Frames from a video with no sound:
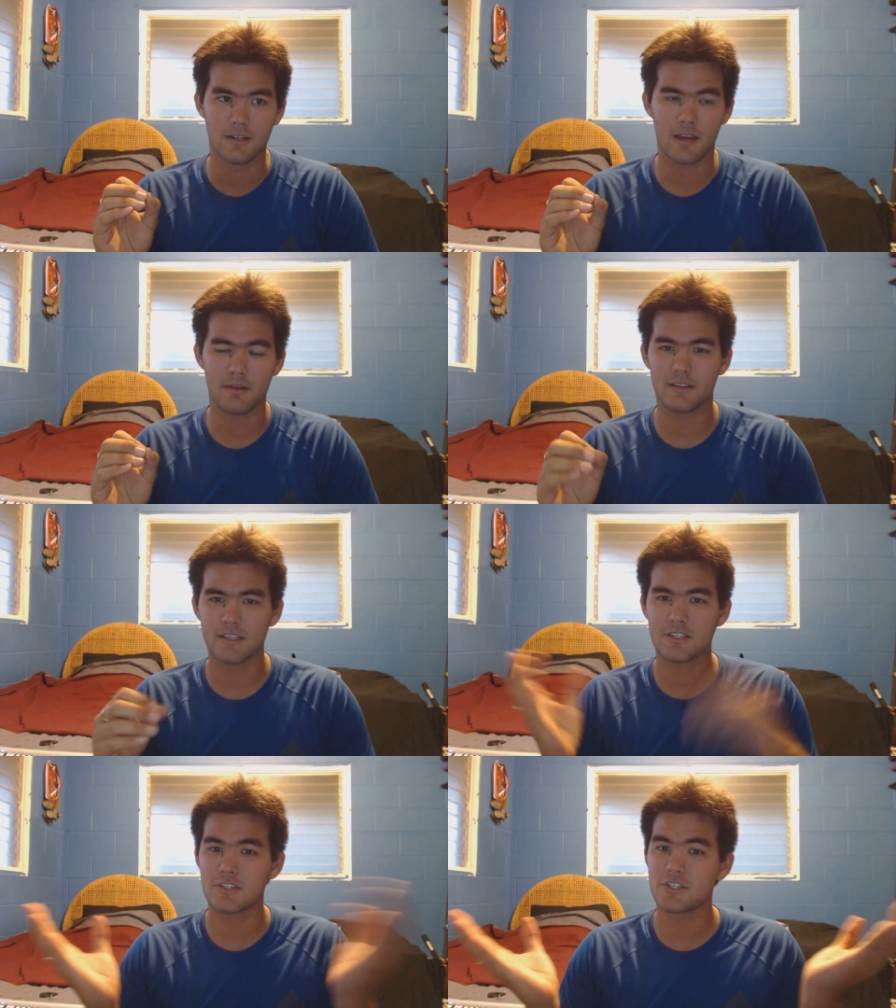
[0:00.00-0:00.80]
I mean,
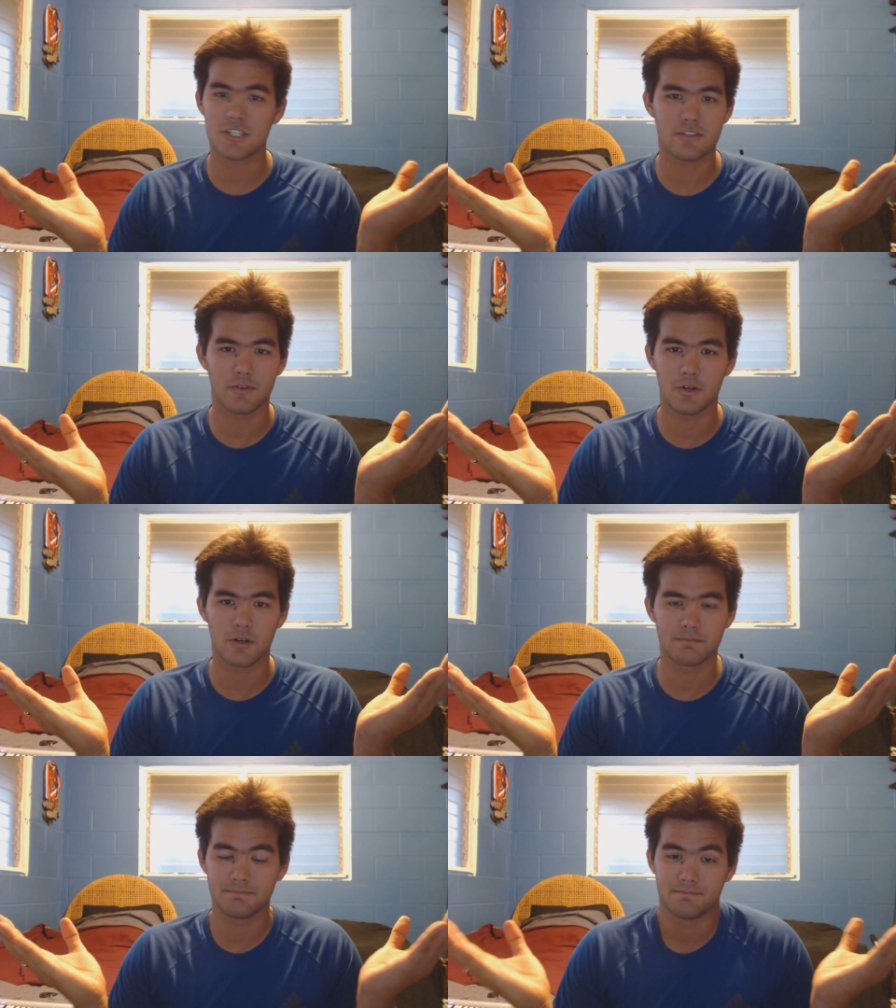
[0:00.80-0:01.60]
this is just
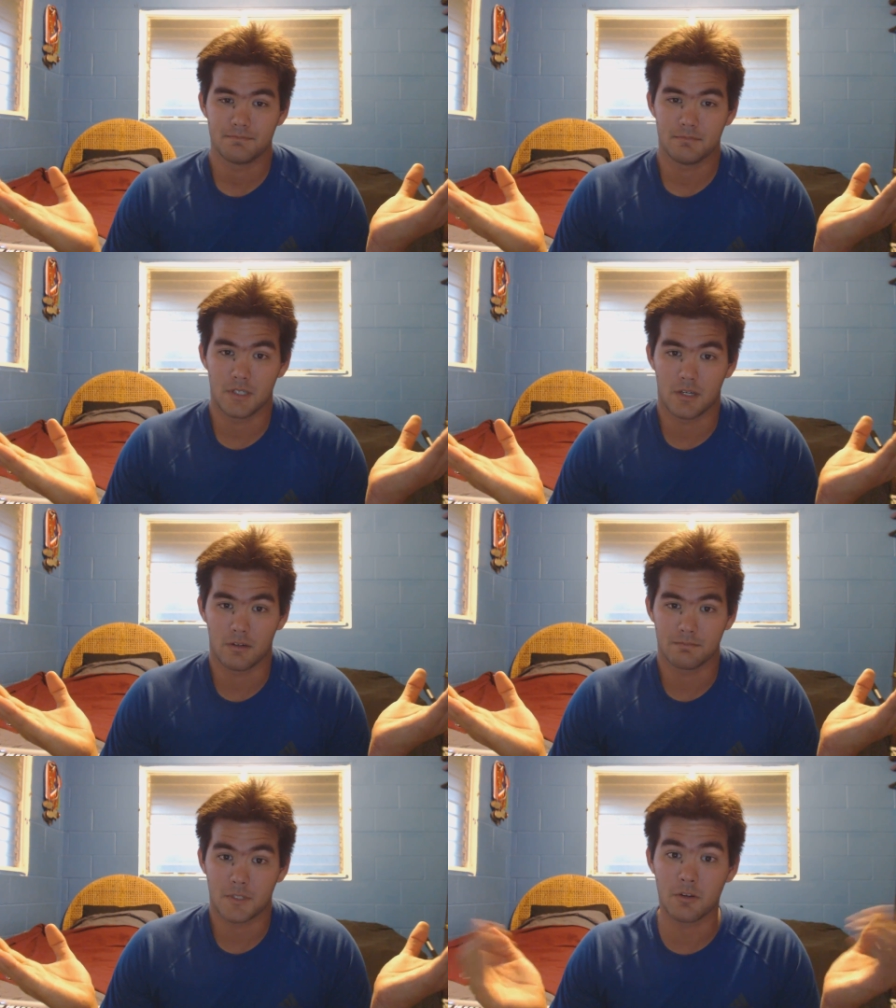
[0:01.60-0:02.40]
for, you
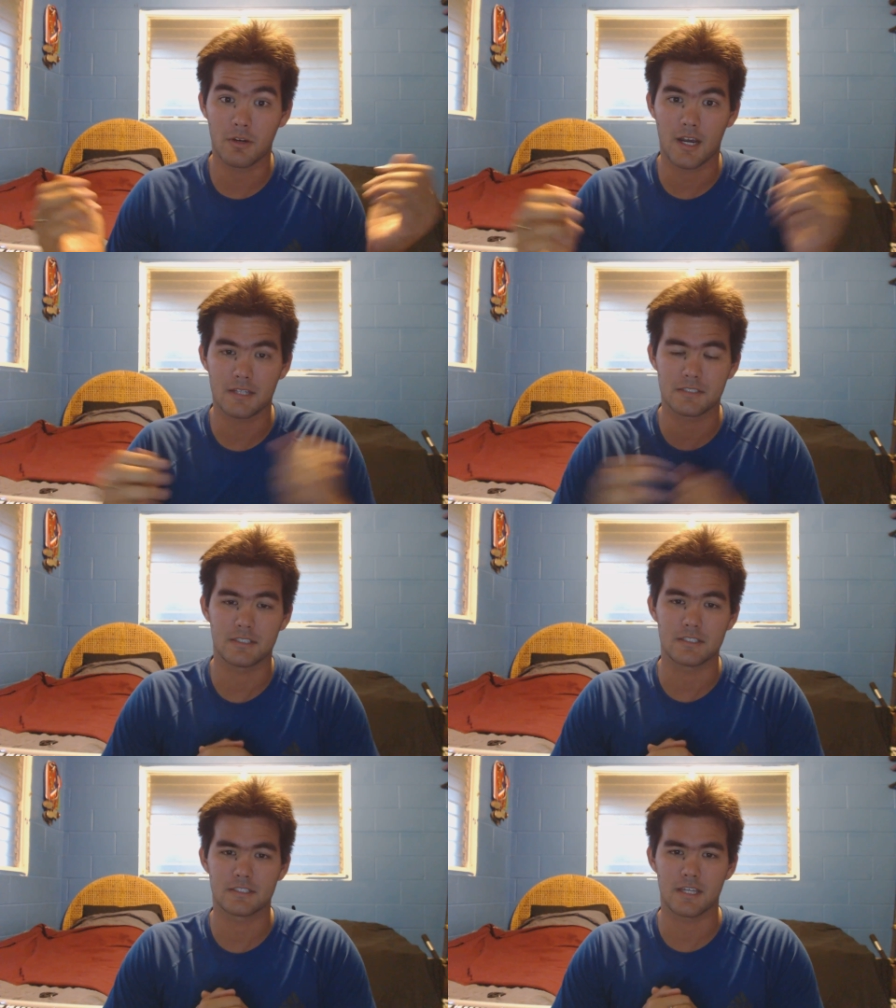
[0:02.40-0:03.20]
know,
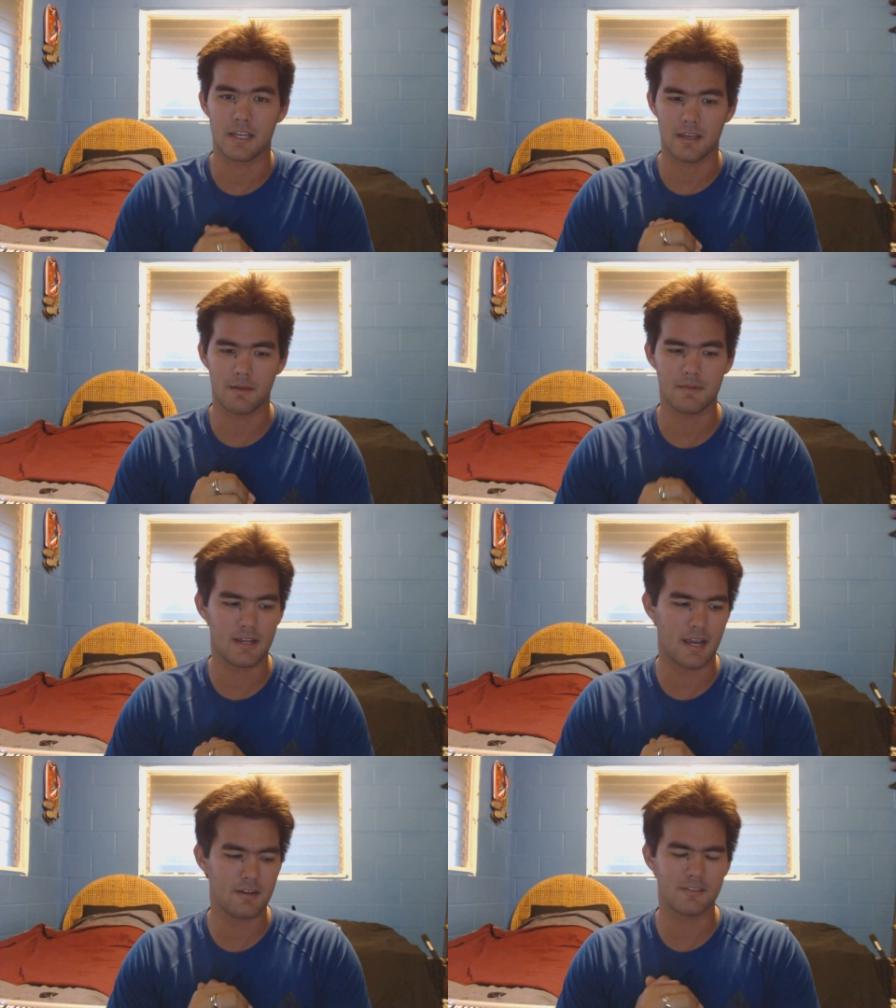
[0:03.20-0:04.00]
curiosity's sake. I
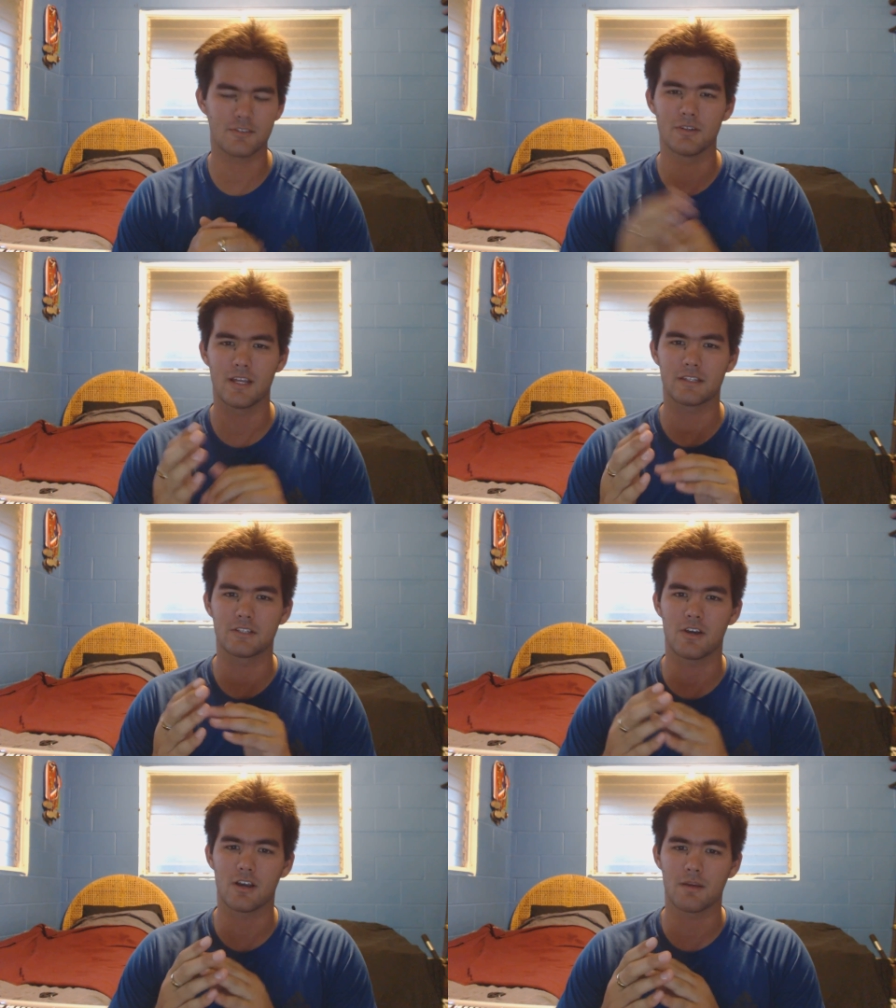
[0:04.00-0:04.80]
mean, I don't like
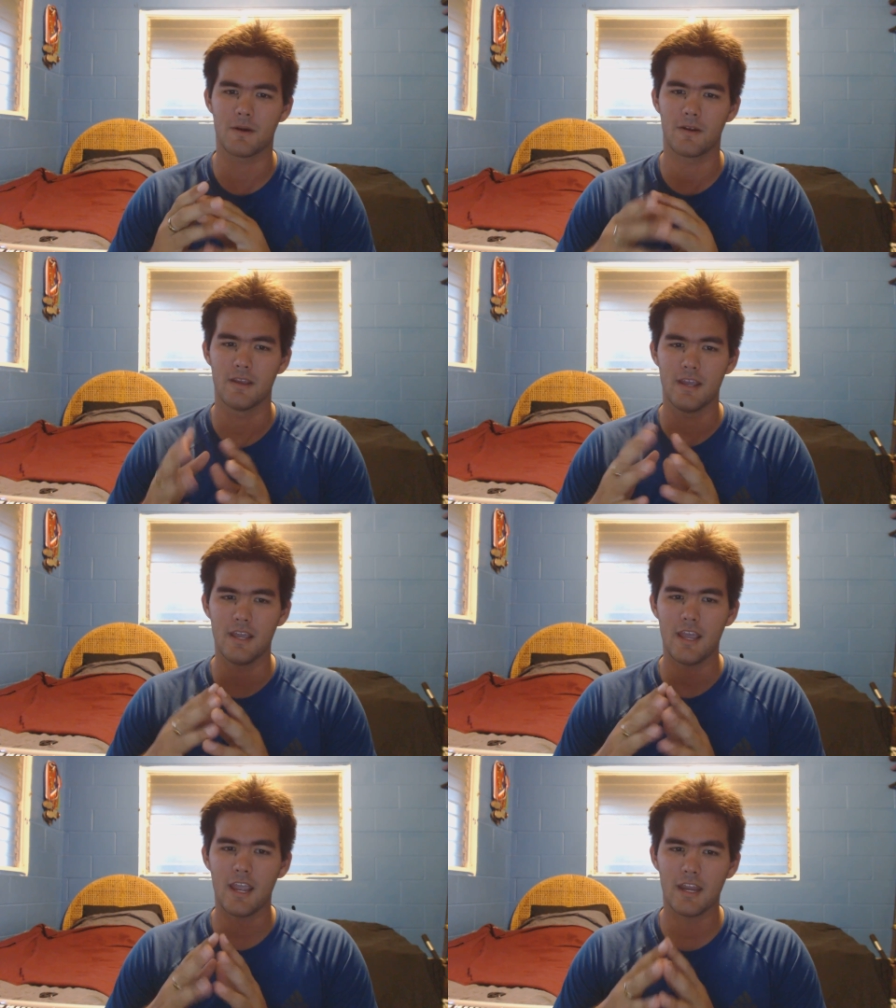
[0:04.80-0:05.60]
to talk about
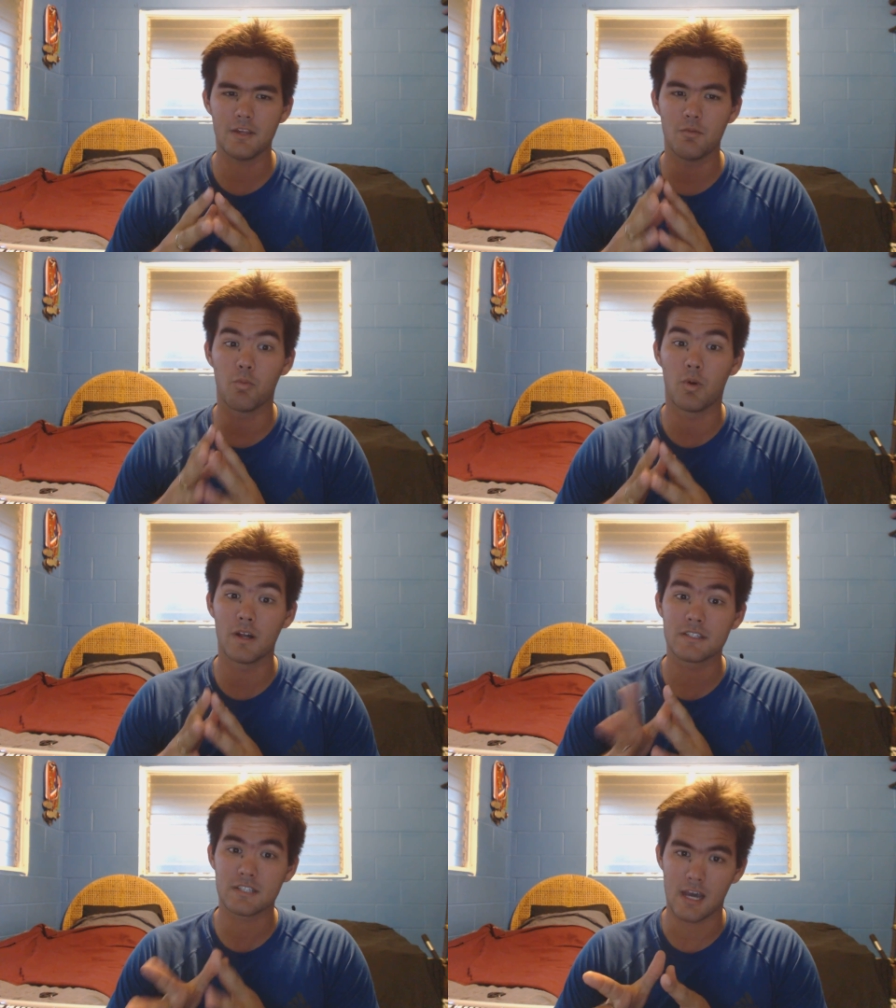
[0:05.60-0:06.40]
any
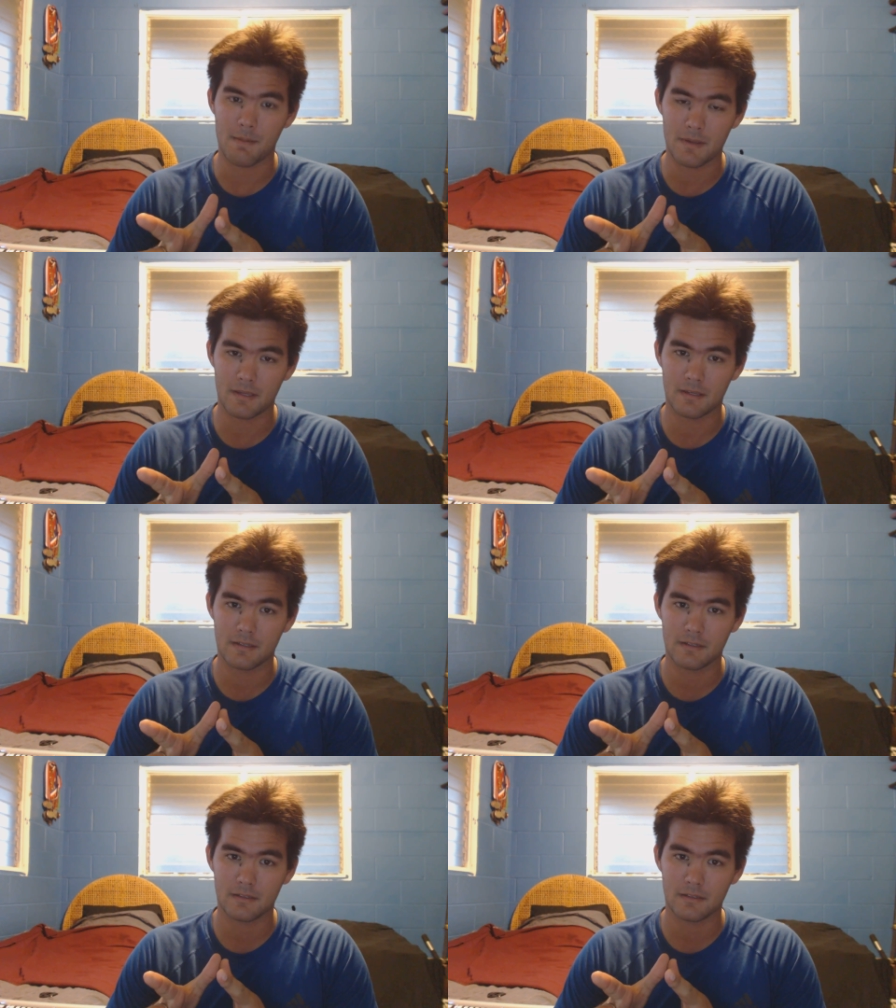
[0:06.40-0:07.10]
one topic,